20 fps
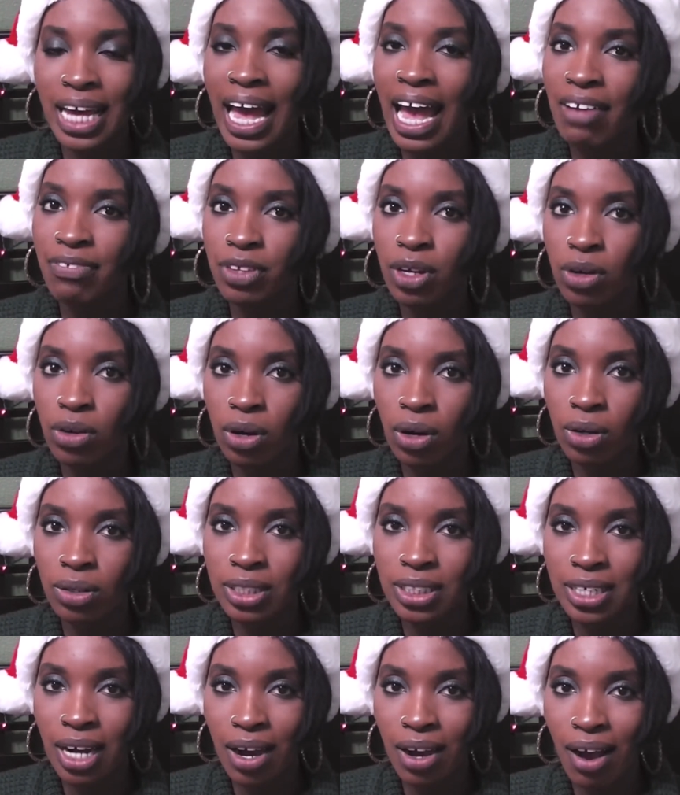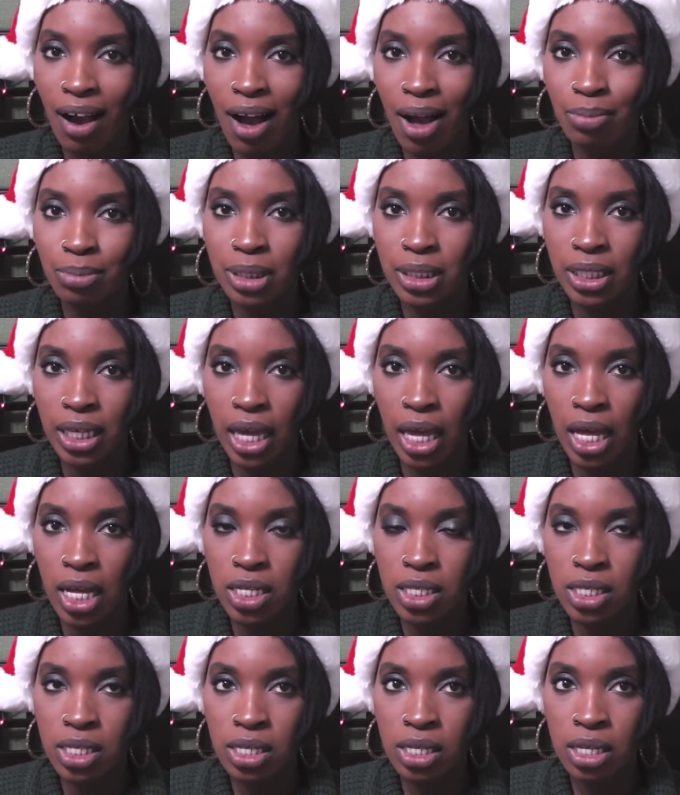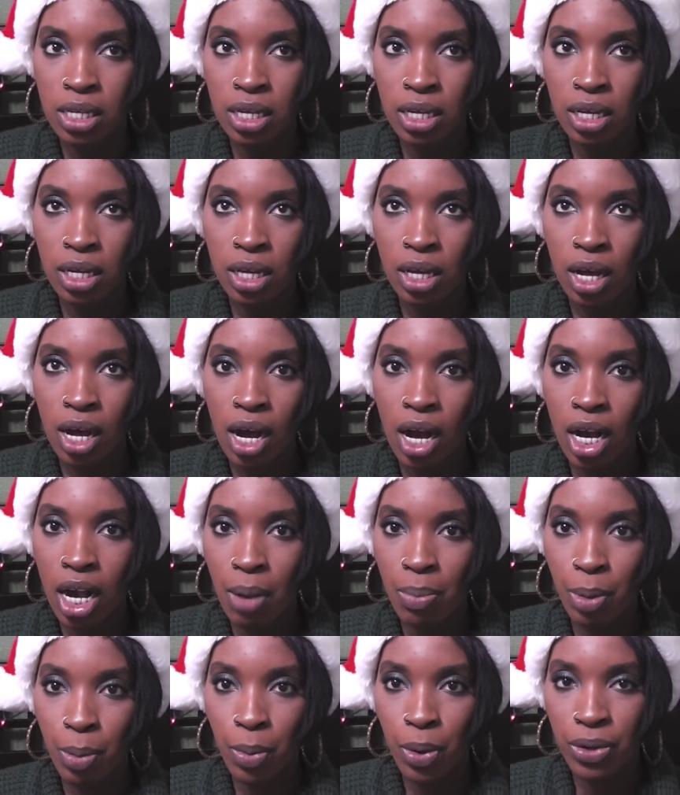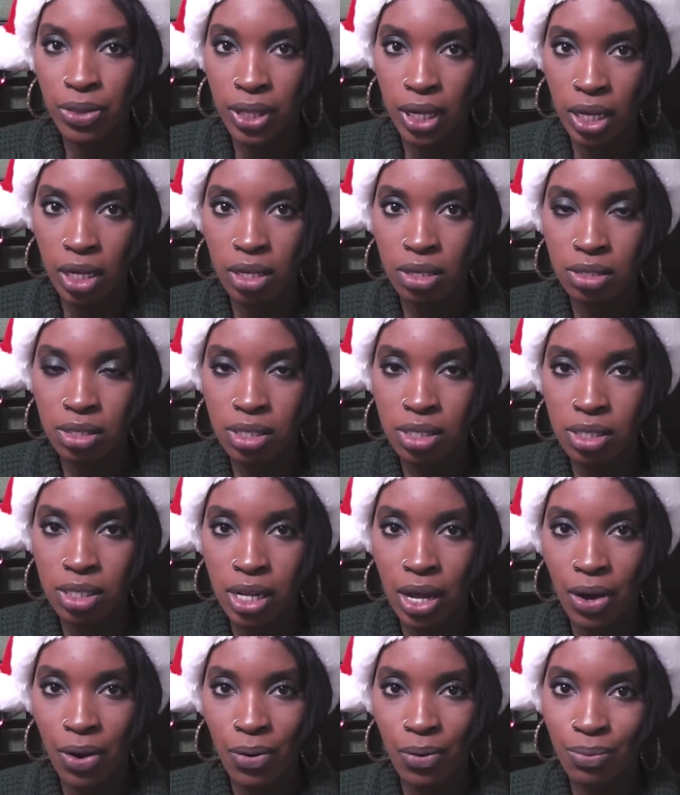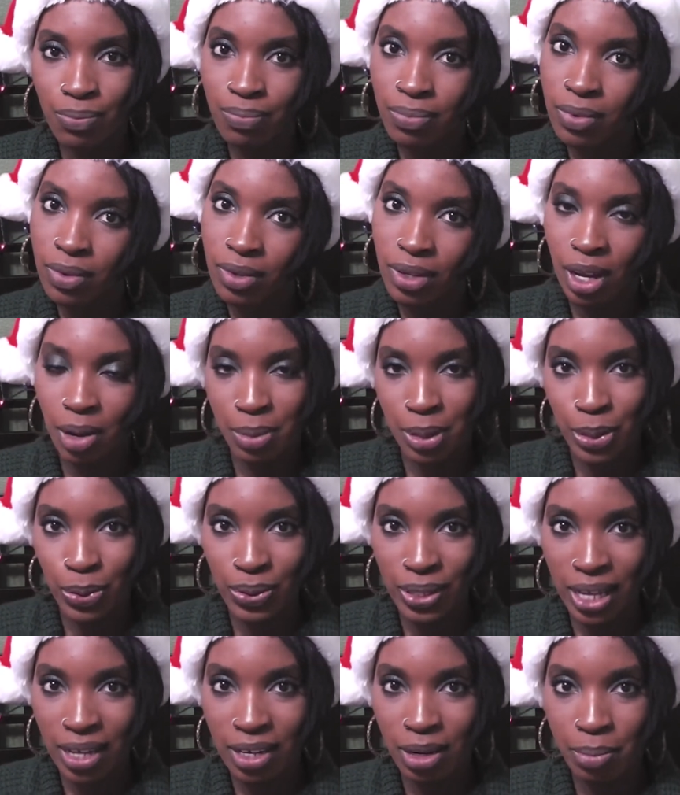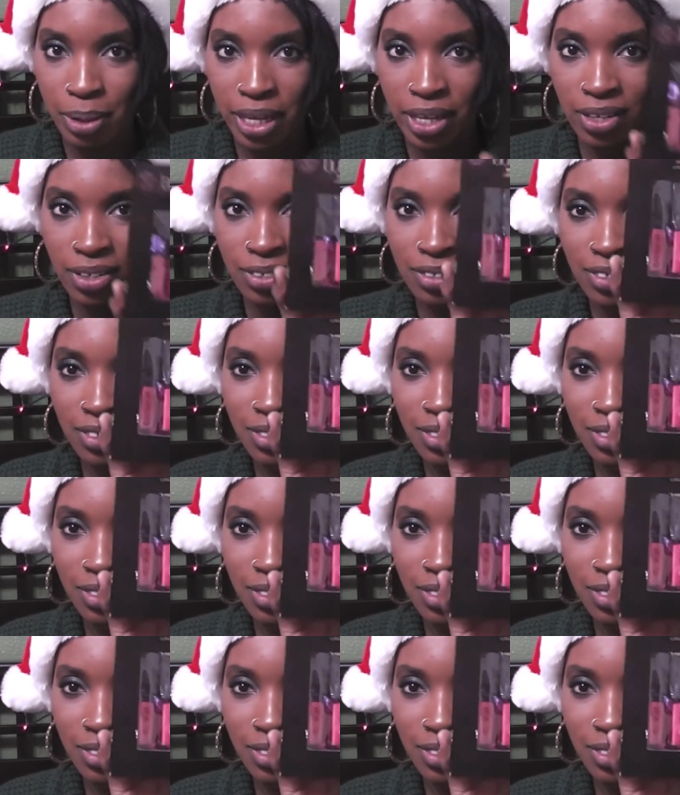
I have to go to Ulta dot com to get a couple more things. So, I'll be doing that in a bit.